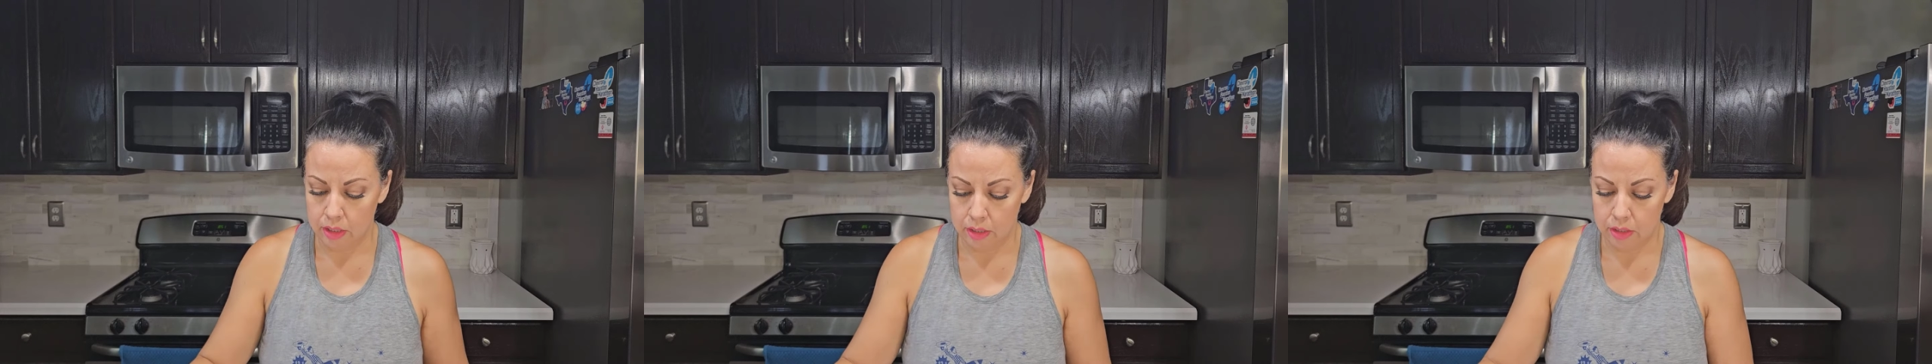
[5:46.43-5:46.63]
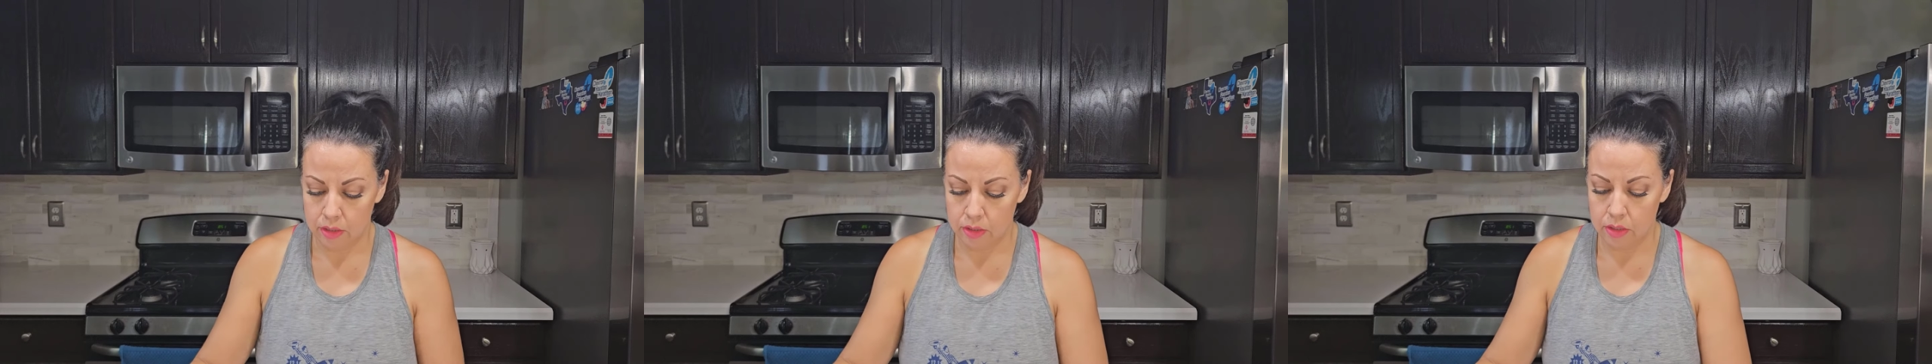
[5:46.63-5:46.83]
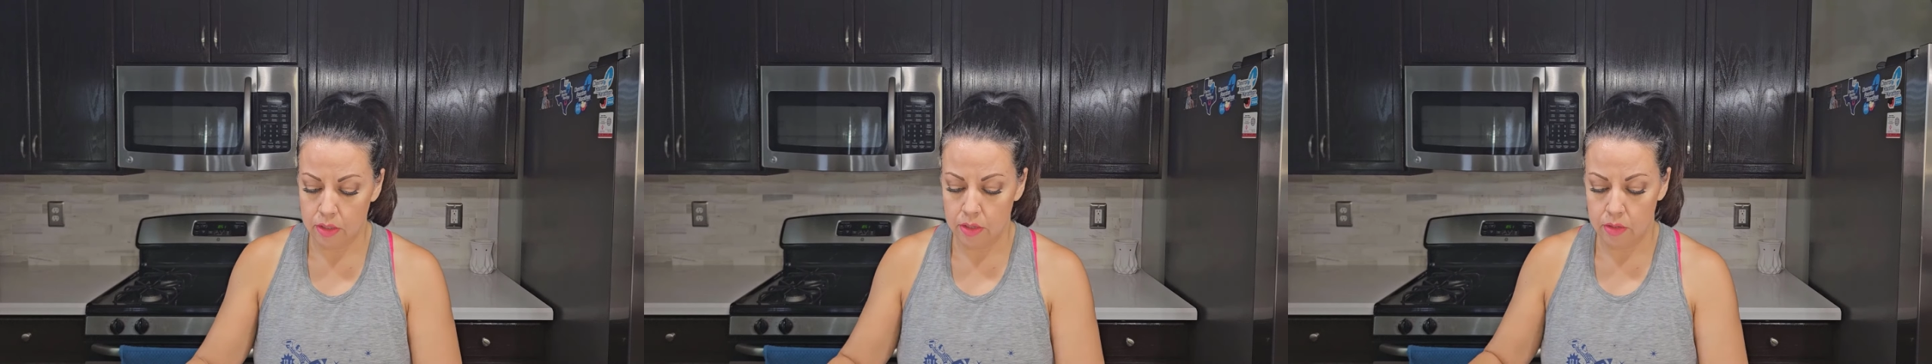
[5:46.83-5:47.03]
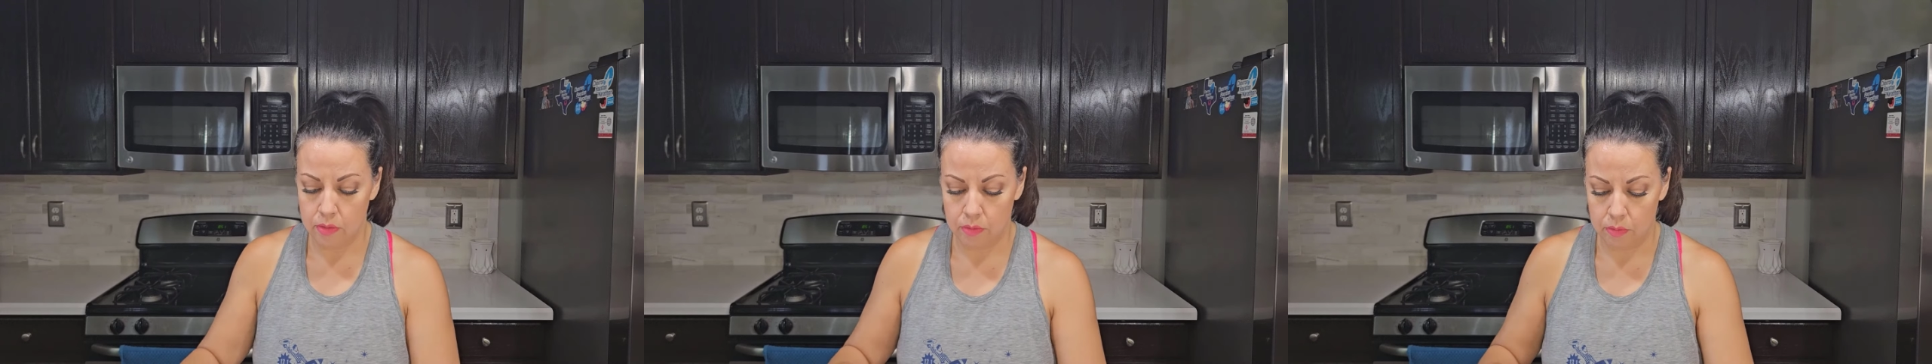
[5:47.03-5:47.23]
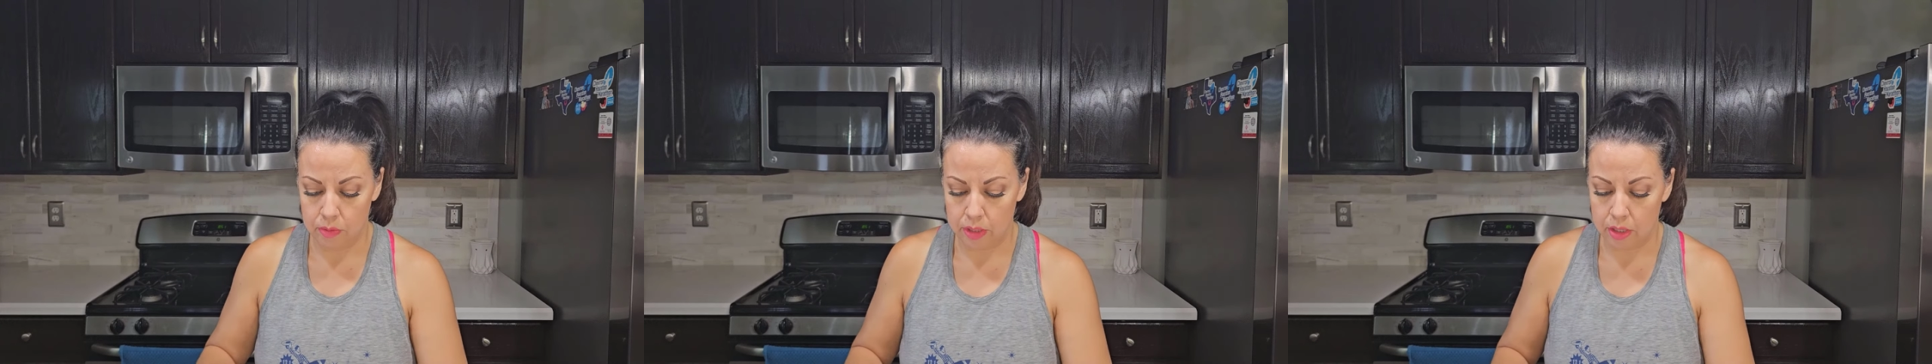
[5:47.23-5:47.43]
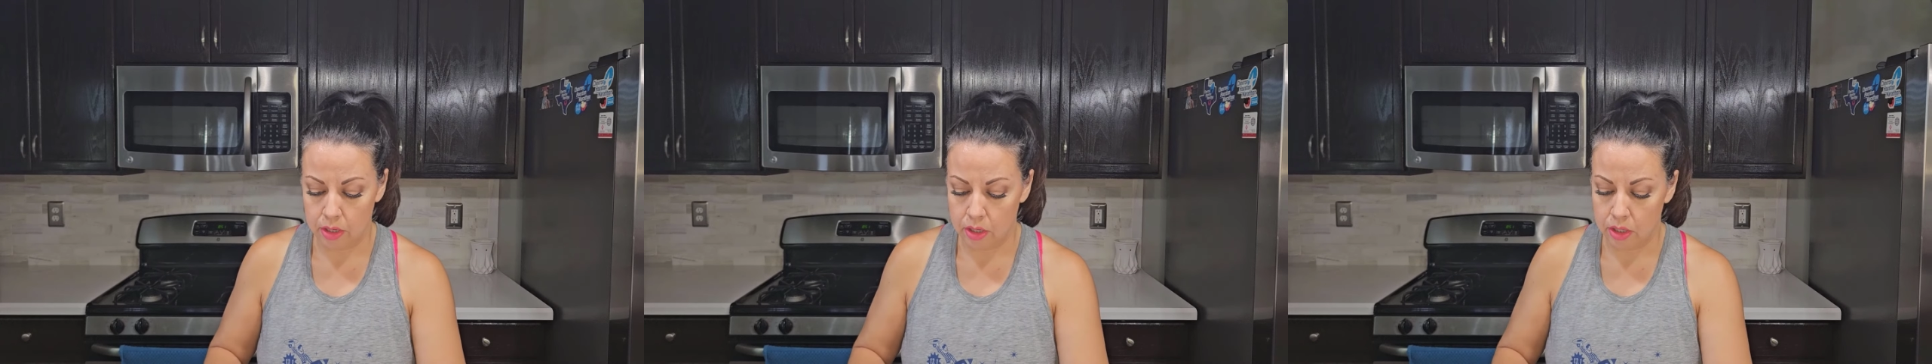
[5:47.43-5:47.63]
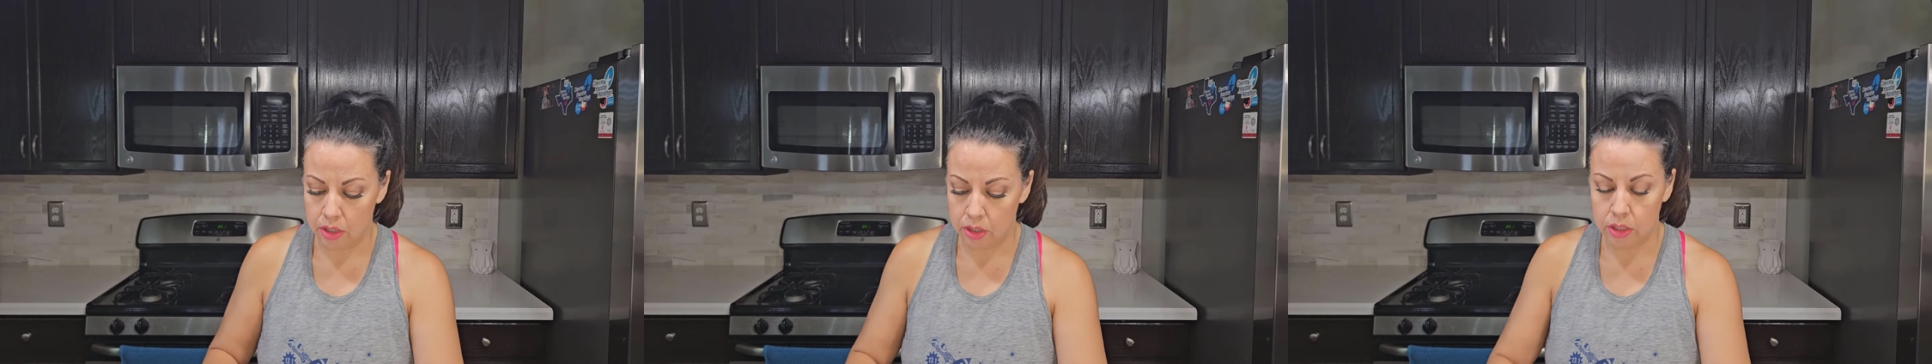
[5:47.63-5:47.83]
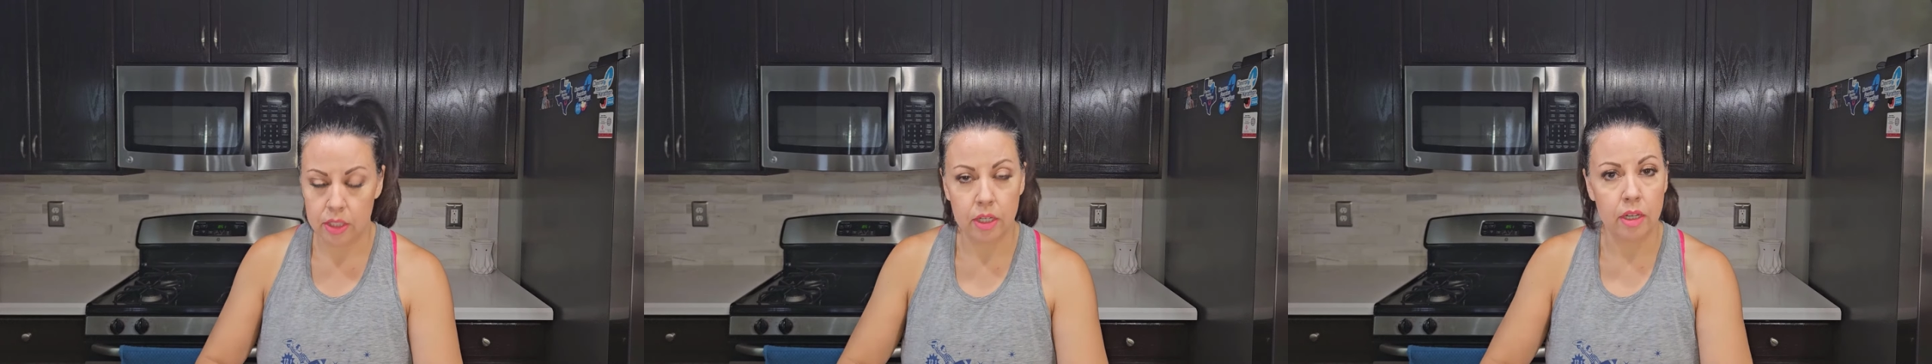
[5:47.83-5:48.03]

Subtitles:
And we are